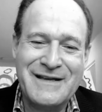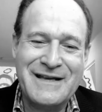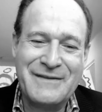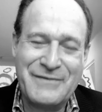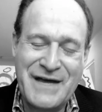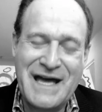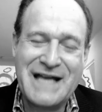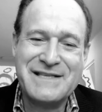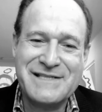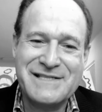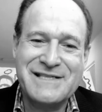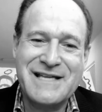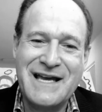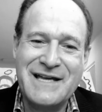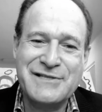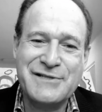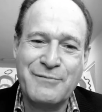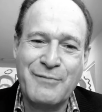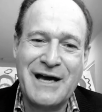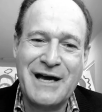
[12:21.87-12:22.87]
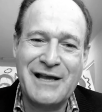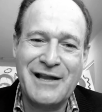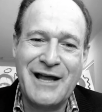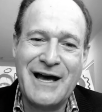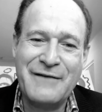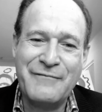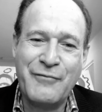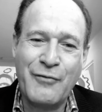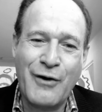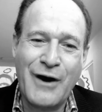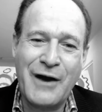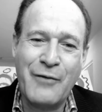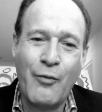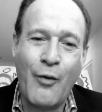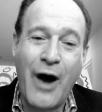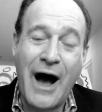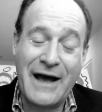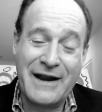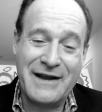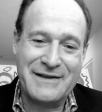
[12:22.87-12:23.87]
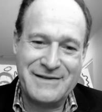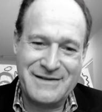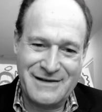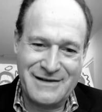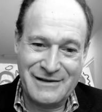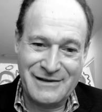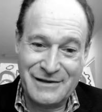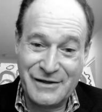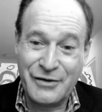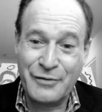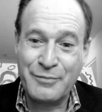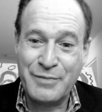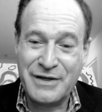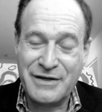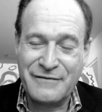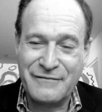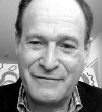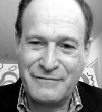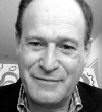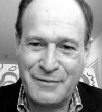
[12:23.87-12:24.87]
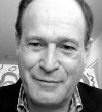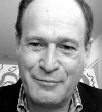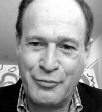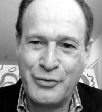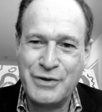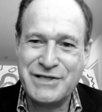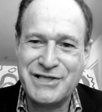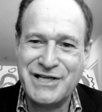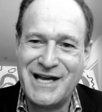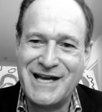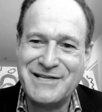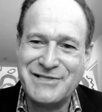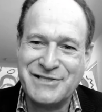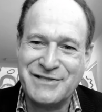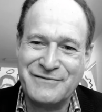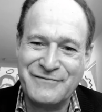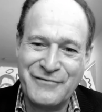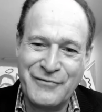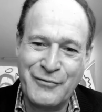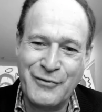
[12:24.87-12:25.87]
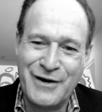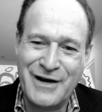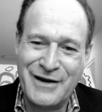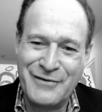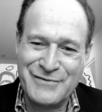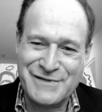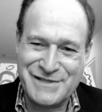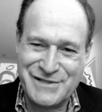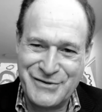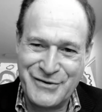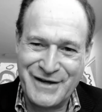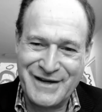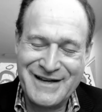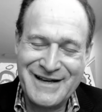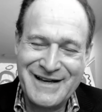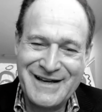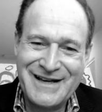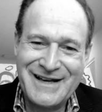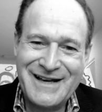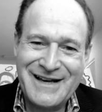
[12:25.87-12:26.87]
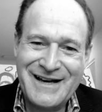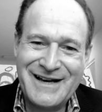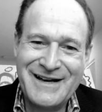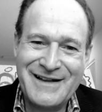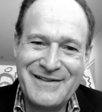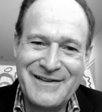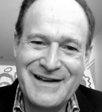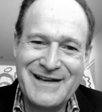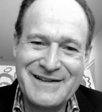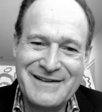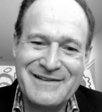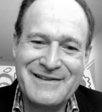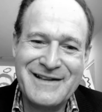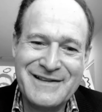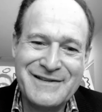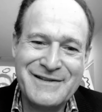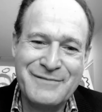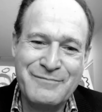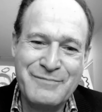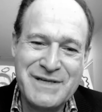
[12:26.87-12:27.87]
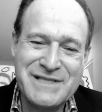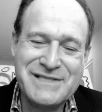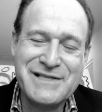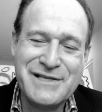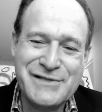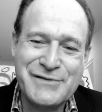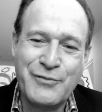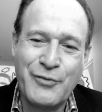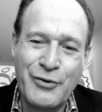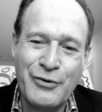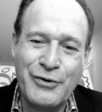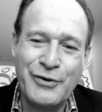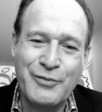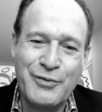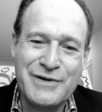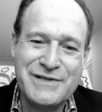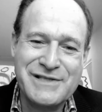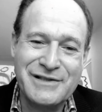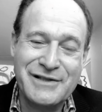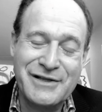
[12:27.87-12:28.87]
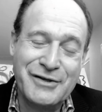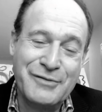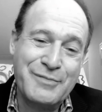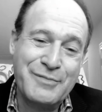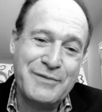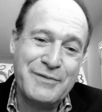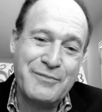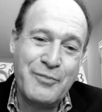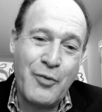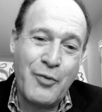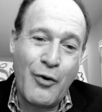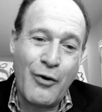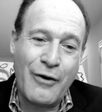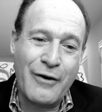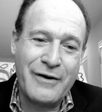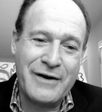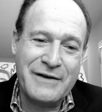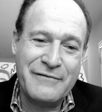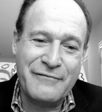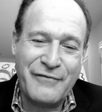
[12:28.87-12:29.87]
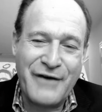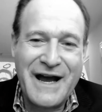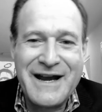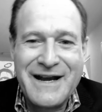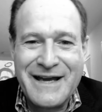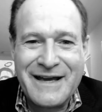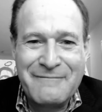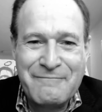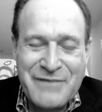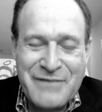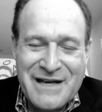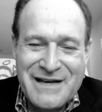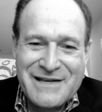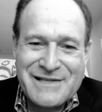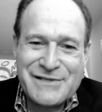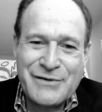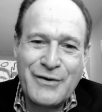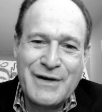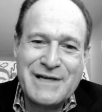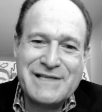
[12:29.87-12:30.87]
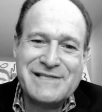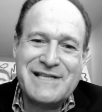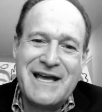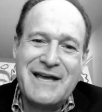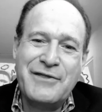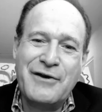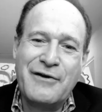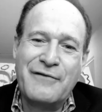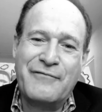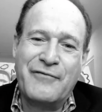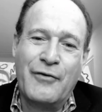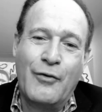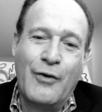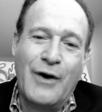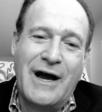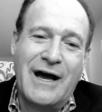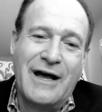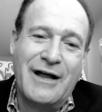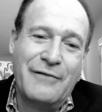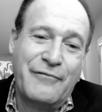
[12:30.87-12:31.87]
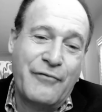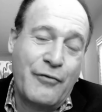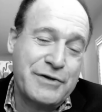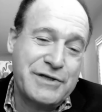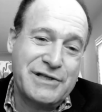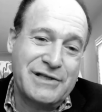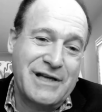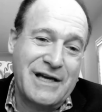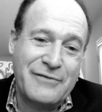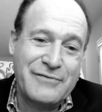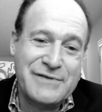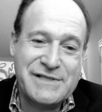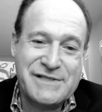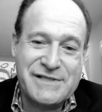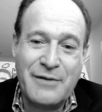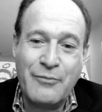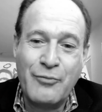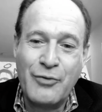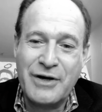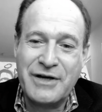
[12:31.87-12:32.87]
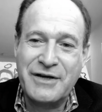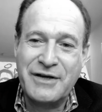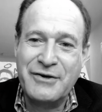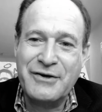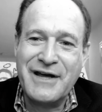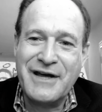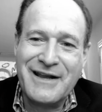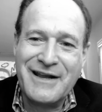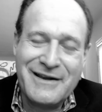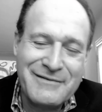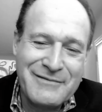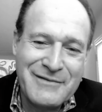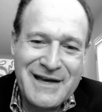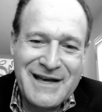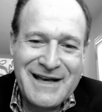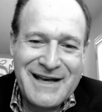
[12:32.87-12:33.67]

at that stage of my life where I wanted a little bit of appreciation for what I was doing, that the business world was a little bit more inviting. So I stayed there for a while. Fortunately, I was somewhat good at it.